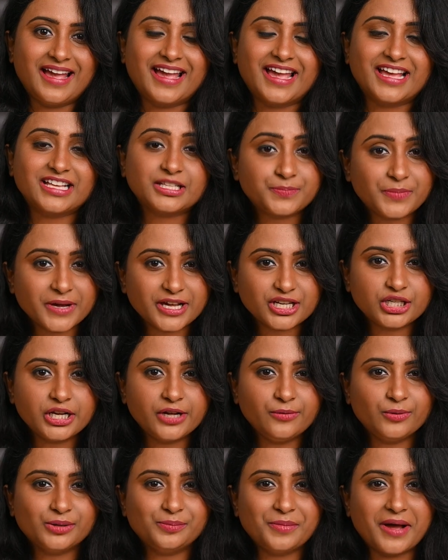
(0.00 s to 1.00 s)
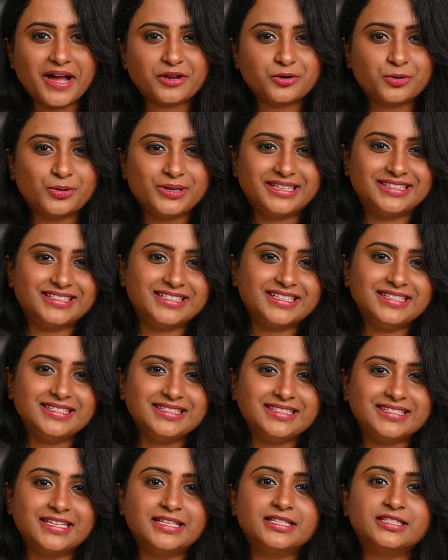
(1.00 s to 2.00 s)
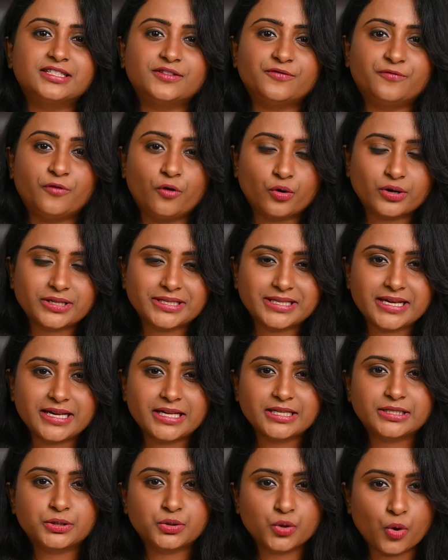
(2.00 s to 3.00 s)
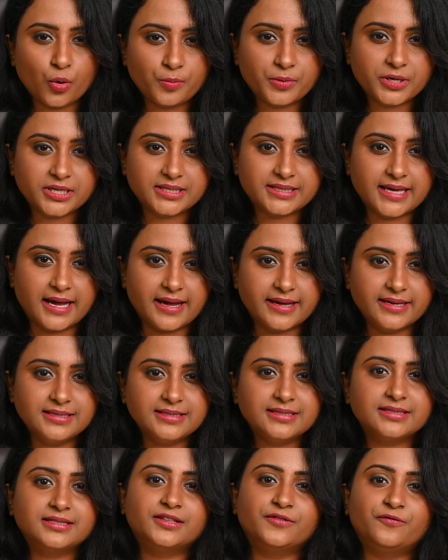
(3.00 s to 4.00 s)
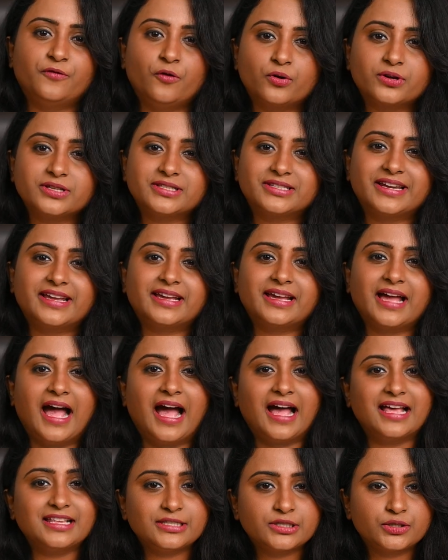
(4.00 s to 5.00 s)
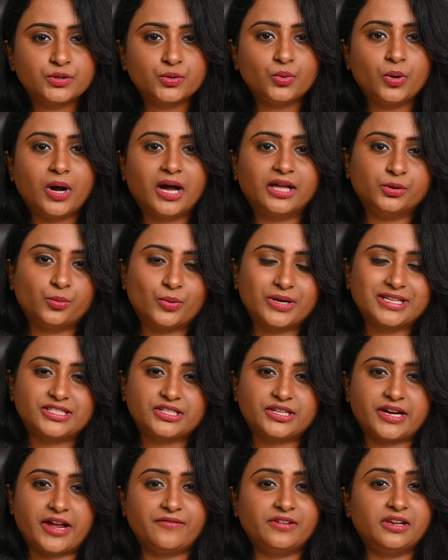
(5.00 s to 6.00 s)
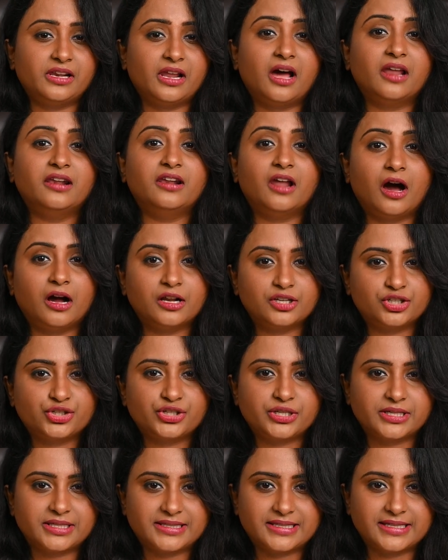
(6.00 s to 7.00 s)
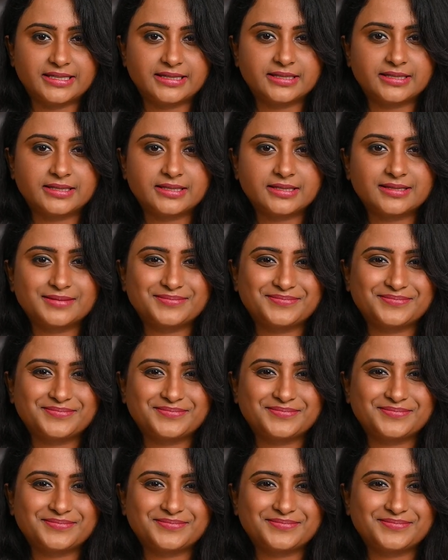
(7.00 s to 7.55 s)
Especially with macro lenses, since the focusing is so precise, the focus ring has to otherwise travel a large distance.